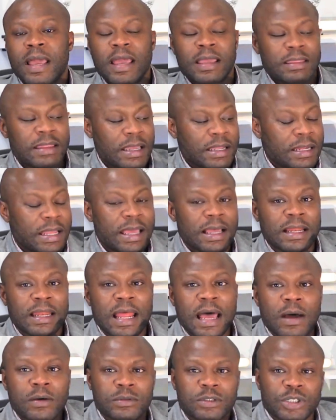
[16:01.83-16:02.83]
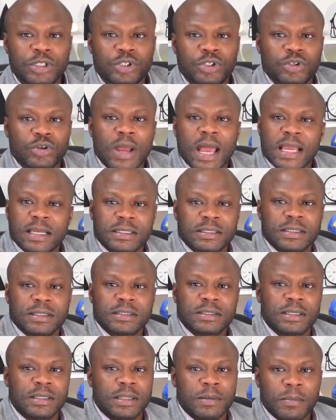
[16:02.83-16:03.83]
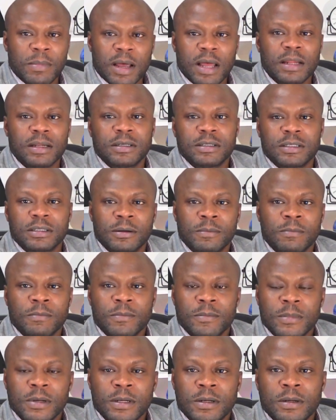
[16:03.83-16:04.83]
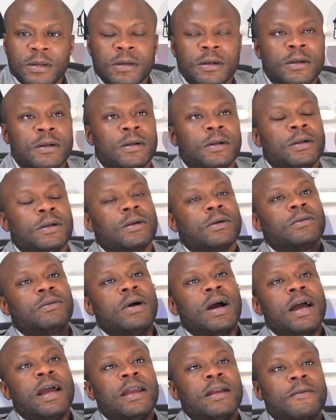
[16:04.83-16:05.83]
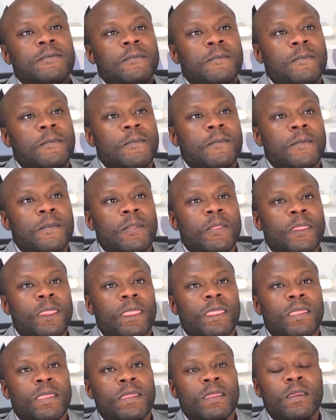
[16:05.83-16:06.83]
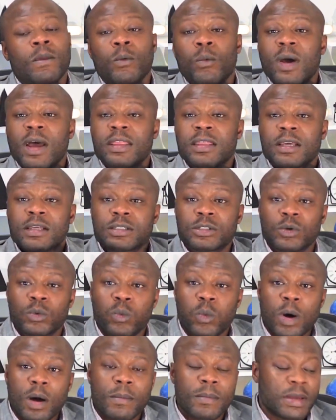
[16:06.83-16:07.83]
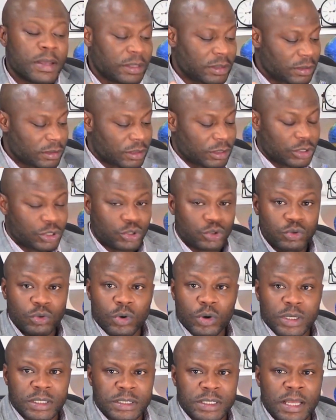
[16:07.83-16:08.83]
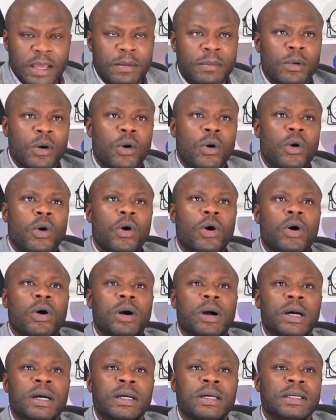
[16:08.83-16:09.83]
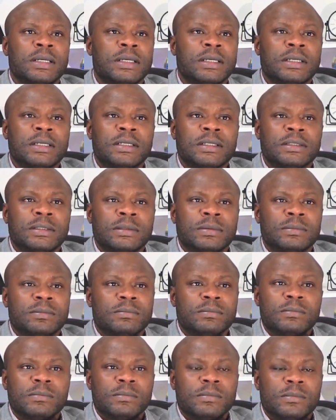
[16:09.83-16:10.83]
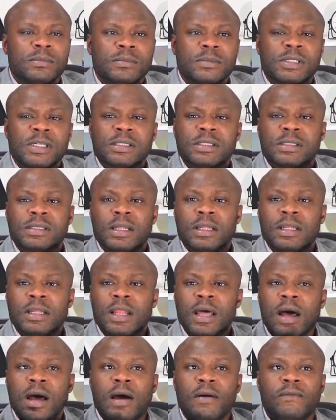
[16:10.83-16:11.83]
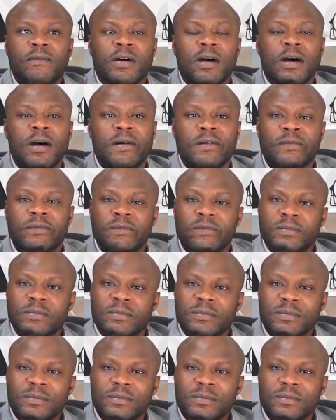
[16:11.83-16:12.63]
and then they allow distractions to demolish them, right? Whether it's a woman destroys them or just the love of